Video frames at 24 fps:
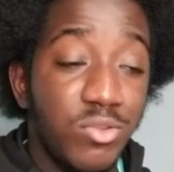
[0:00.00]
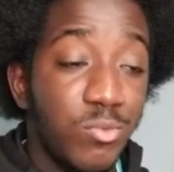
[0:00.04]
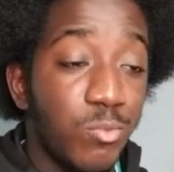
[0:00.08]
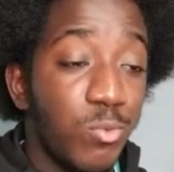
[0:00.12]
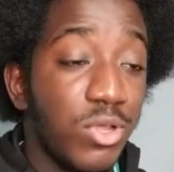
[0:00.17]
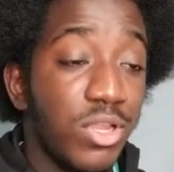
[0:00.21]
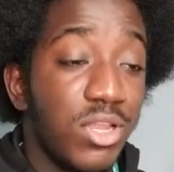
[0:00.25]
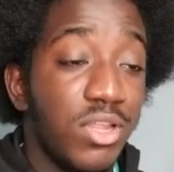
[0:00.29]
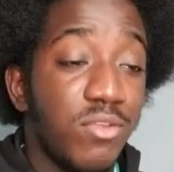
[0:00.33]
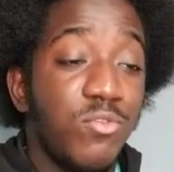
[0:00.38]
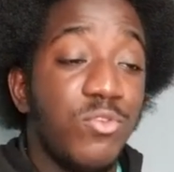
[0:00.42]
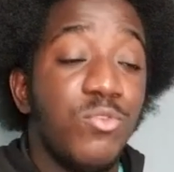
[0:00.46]

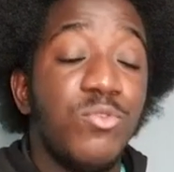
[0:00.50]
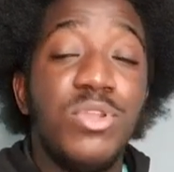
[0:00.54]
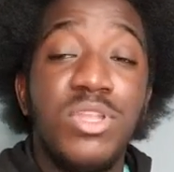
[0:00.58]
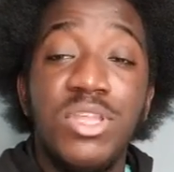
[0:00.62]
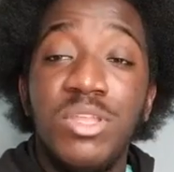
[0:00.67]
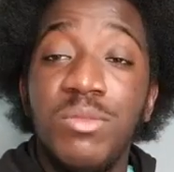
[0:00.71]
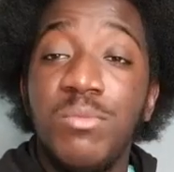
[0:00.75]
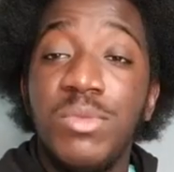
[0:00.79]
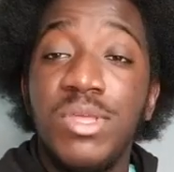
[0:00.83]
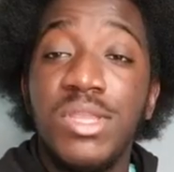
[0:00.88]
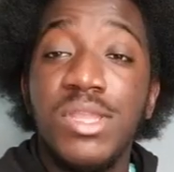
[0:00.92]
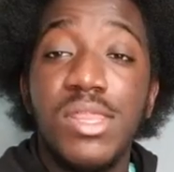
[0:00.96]
whatever you
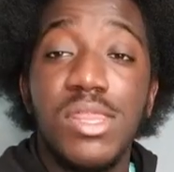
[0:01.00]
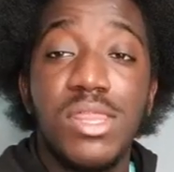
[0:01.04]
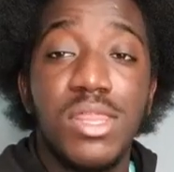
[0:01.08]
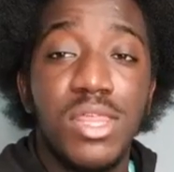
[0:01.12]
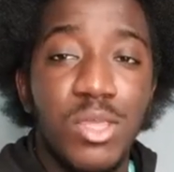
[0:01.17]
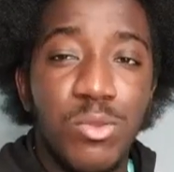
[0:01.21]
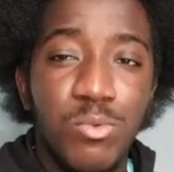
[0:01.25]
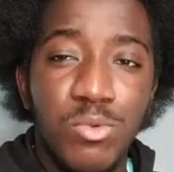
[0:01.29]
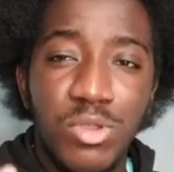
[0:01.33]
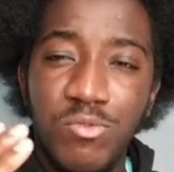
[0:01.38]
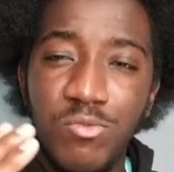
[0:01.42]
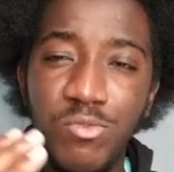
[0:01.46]
need me to say,
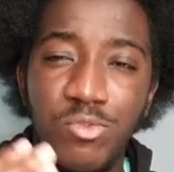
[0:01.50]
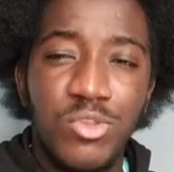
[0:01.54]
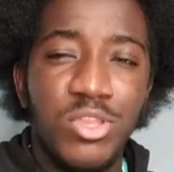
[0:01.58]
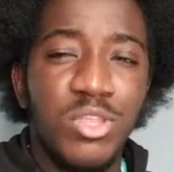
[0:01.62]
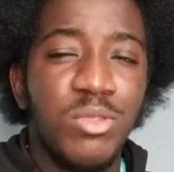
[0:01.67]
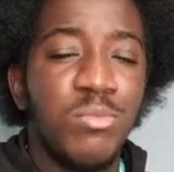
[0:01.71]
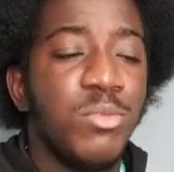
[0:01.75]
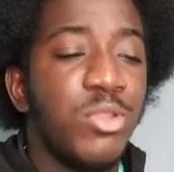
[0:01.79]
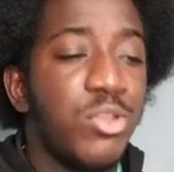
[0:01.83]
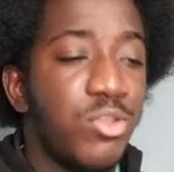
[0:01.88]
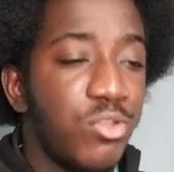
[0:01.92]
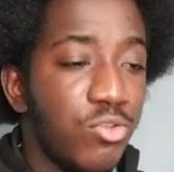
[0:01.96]
whatever you
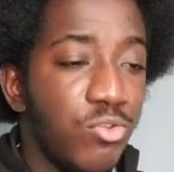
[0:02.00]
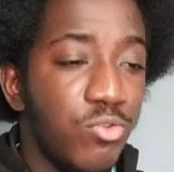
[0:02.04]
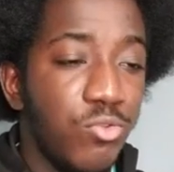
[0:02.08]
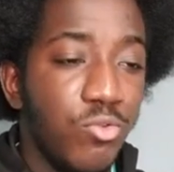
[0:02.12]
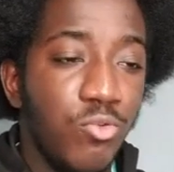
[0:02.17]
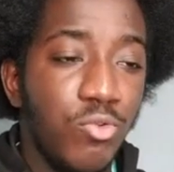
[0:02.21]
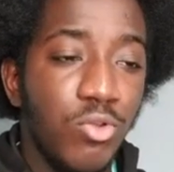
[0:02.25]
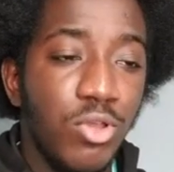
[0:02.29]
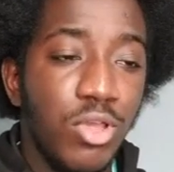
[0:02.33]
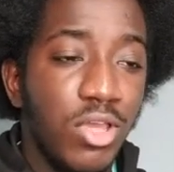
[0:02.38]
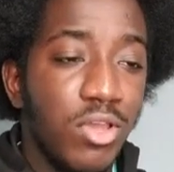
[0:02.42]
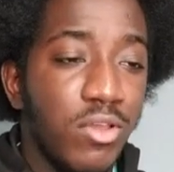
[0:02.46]
need me to
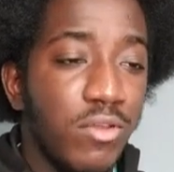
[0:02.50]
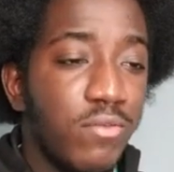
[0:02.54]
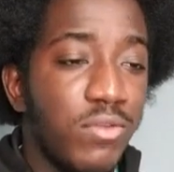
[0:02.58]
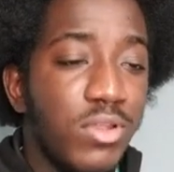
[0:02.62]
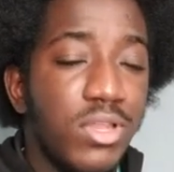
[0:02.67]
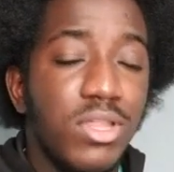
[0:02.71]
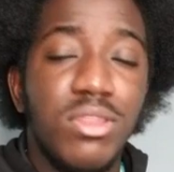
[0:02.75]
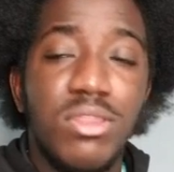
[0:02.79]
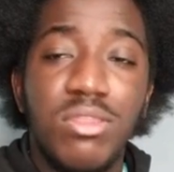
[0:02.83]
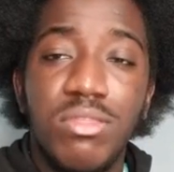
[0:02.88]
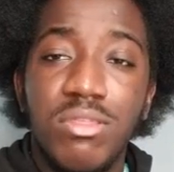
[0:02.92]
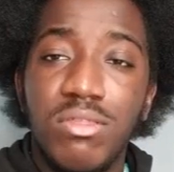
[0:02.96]
do
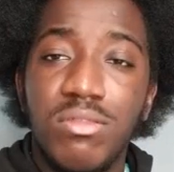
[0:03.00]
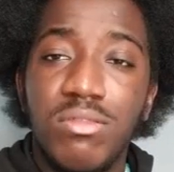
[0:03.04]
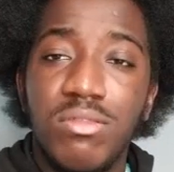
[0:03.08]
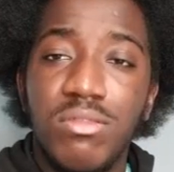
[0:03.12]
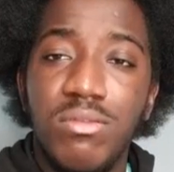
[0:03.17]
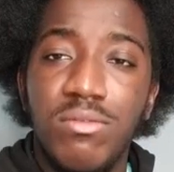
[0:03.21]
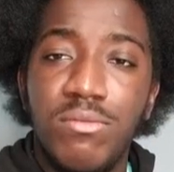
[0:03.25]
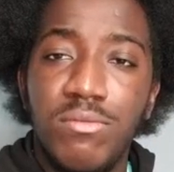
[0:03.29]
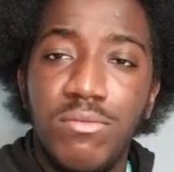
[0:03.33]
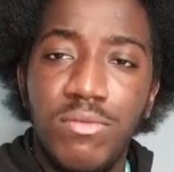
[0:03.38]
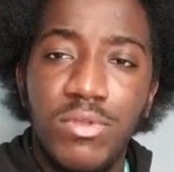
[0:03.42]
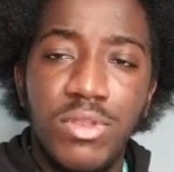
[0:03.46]

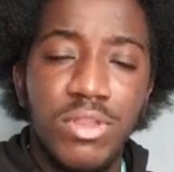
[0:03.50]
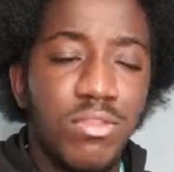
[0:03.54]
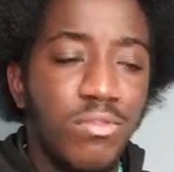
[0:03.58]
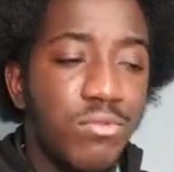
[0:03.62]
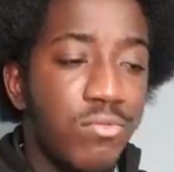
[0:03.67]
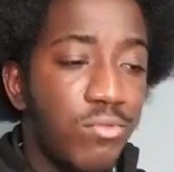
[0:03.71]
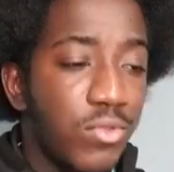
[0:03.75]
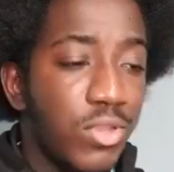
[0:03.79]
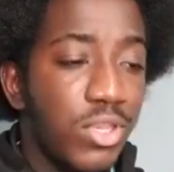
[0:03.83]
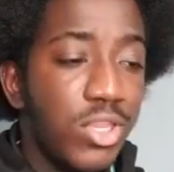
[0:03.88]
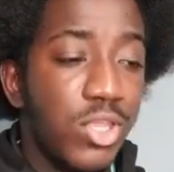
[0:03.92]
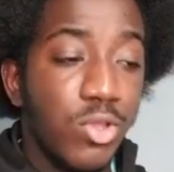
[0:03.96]
for this
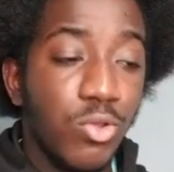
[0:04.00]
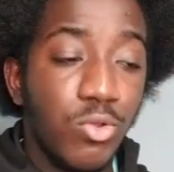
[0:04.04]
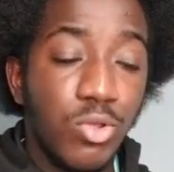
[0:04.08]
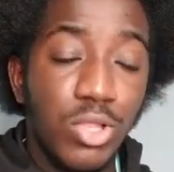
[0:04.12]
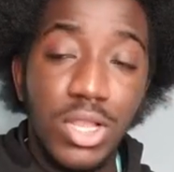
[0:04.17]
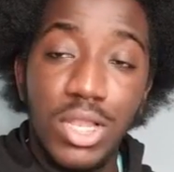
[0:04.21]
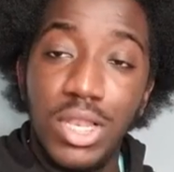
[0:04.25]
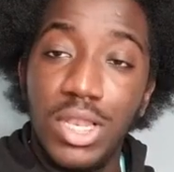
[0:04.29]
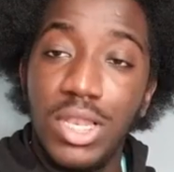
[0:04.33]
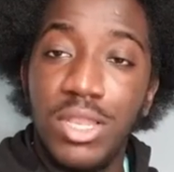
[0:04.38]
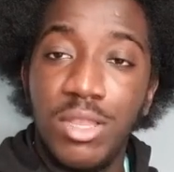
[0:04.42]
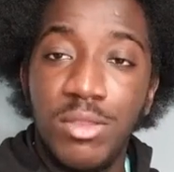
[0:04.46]
video,
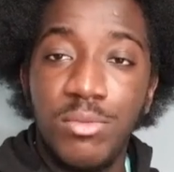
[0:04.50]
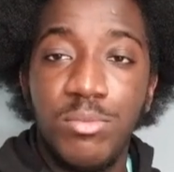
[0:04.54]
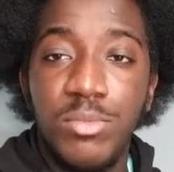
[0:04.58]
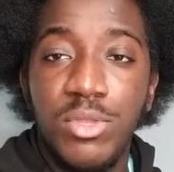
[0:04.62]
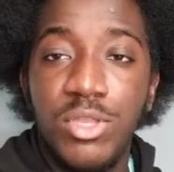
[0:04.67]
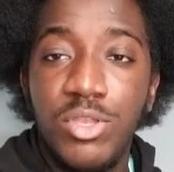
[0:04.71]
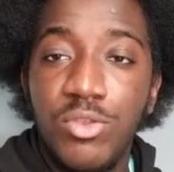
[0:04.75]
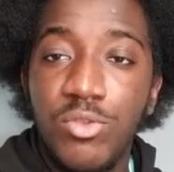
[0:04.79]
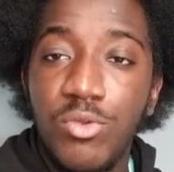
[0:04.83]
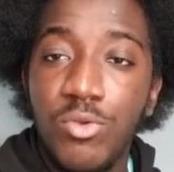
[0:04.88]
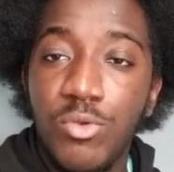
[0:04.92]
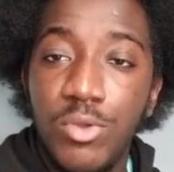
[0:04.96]
let me
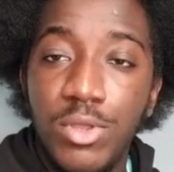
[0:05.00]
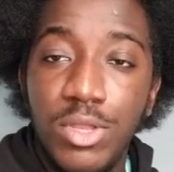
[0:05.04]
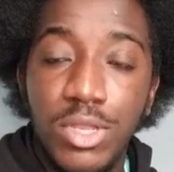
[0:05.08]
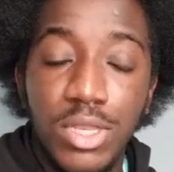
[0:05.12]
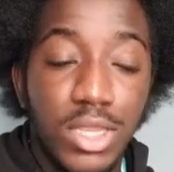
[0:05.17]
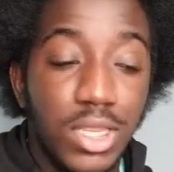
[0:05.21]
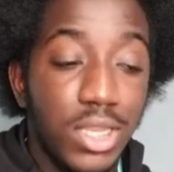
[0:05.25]
do it.